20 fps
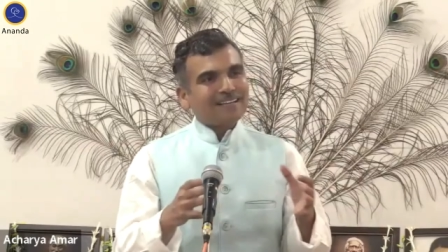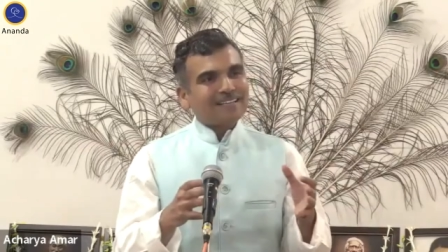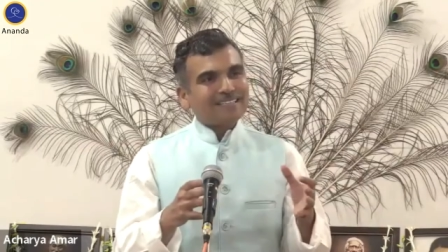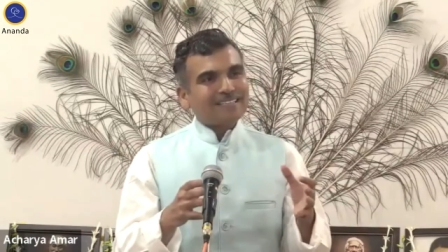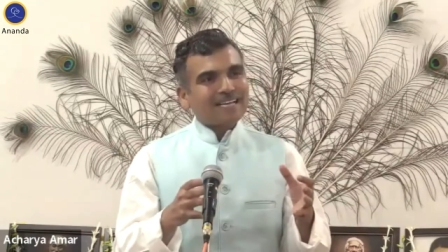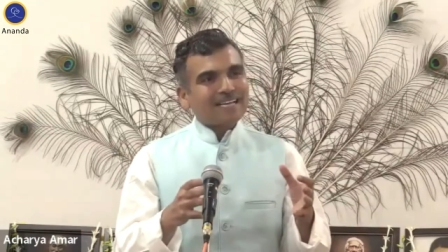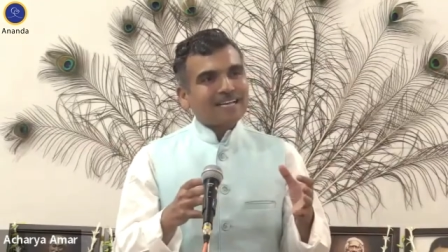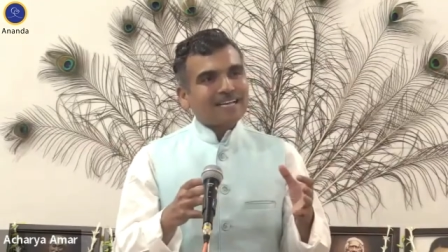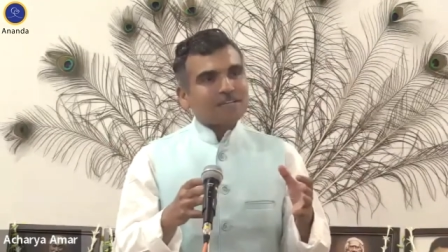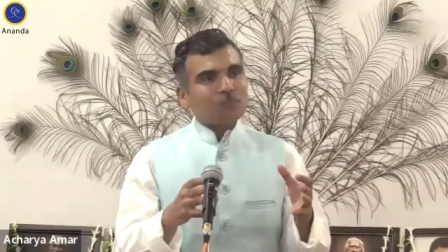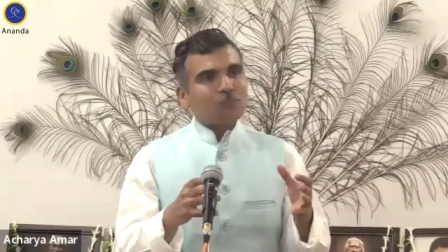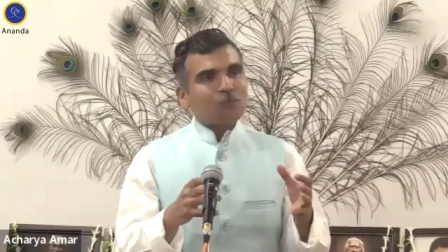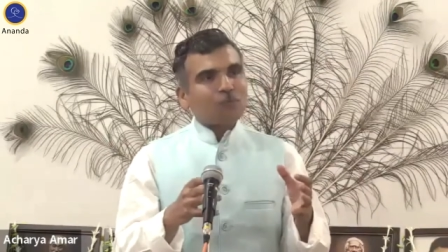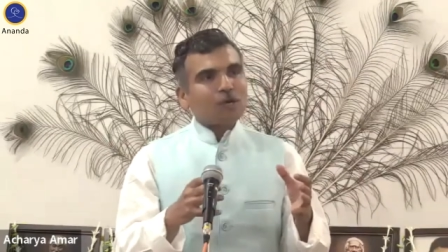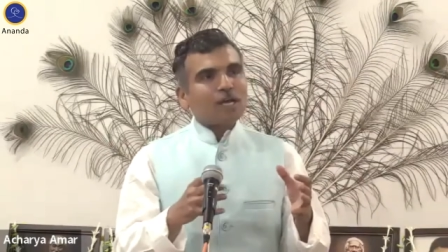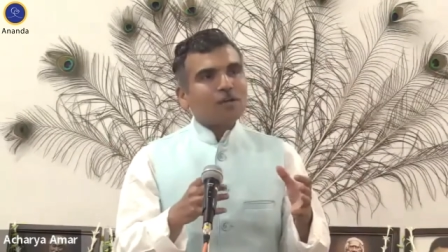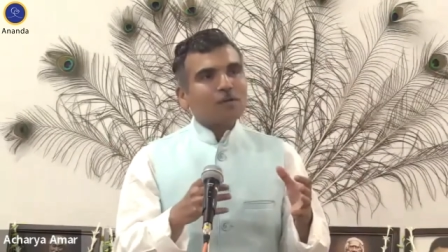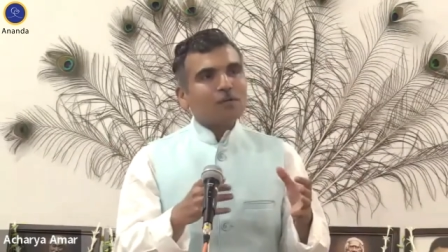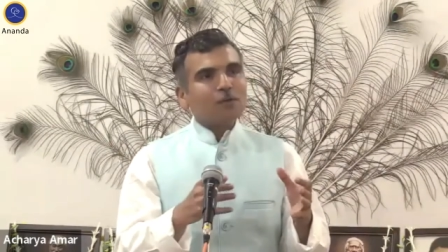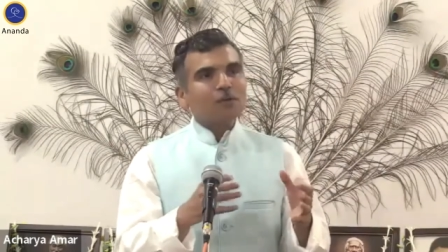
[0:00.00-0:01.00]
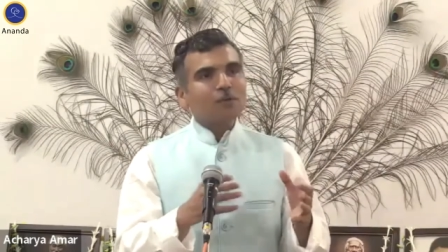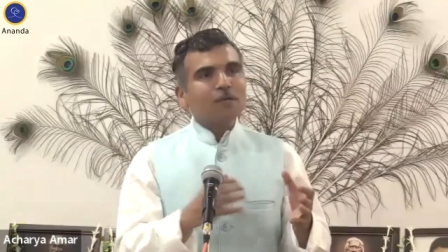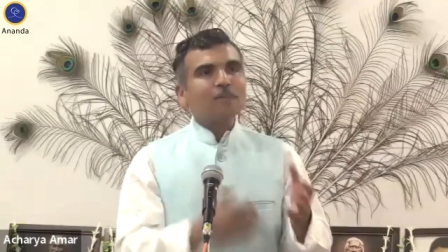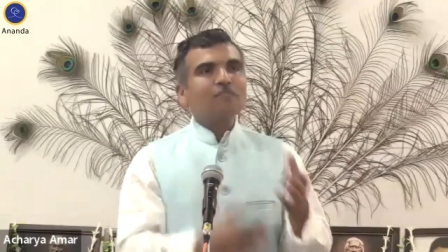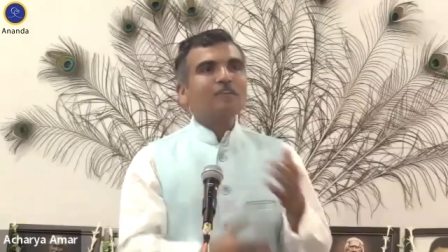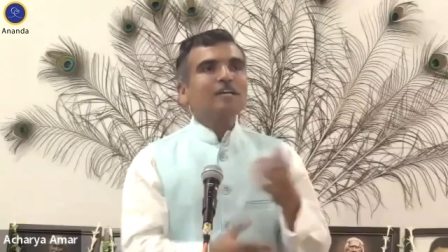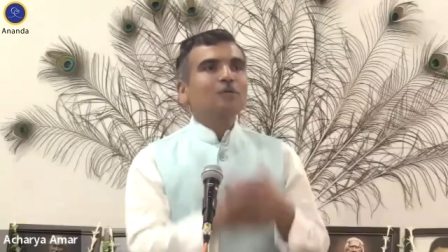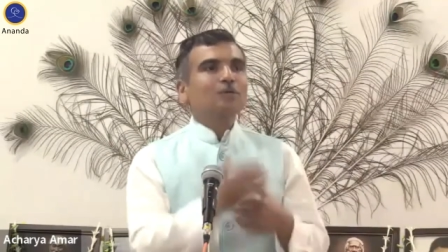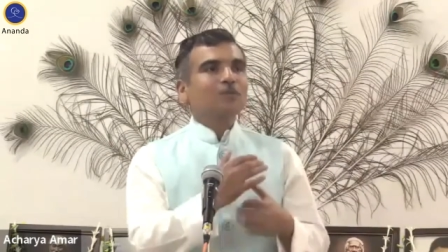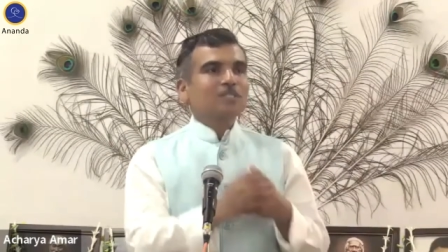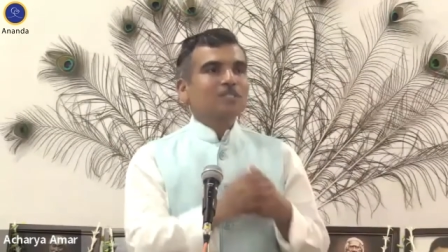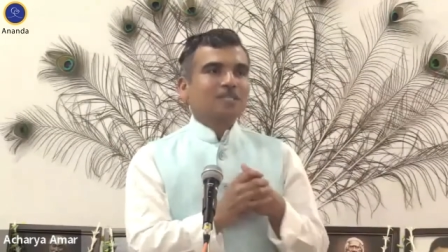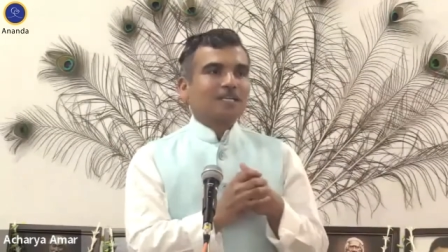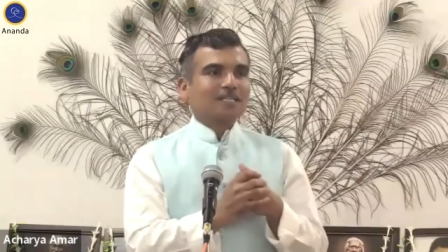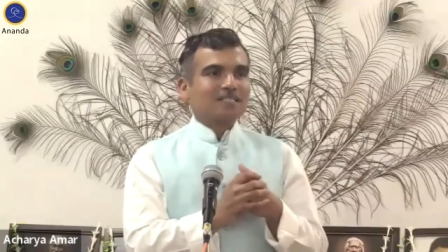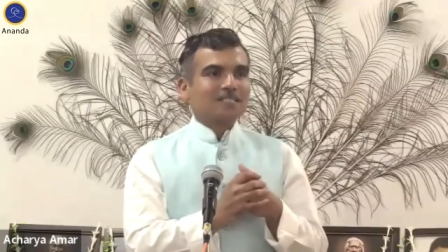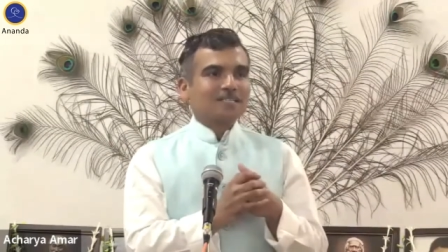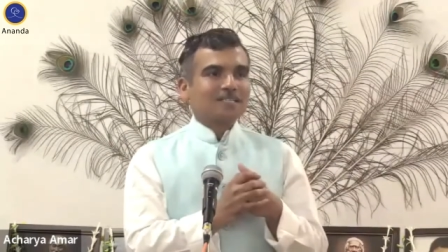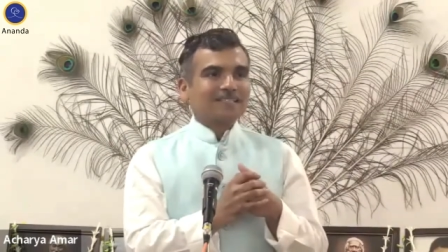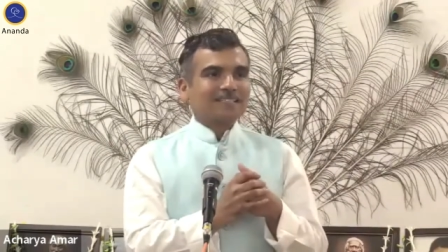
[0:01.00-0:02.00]
that what are you giving to the
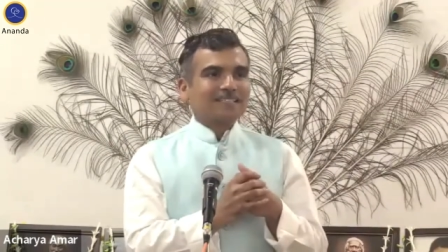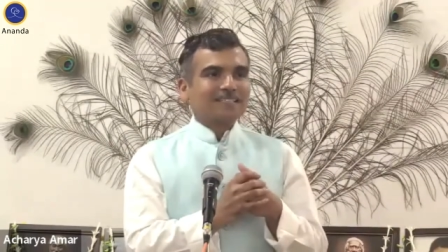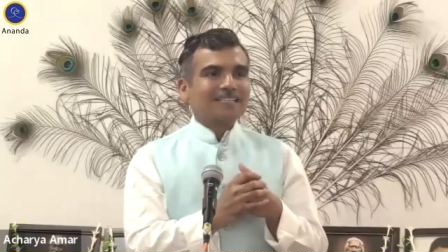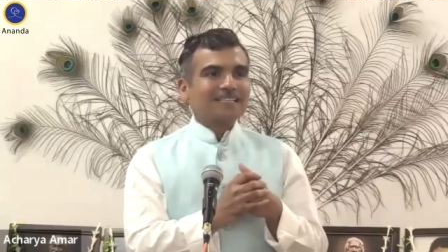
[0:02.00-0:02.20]
satsang?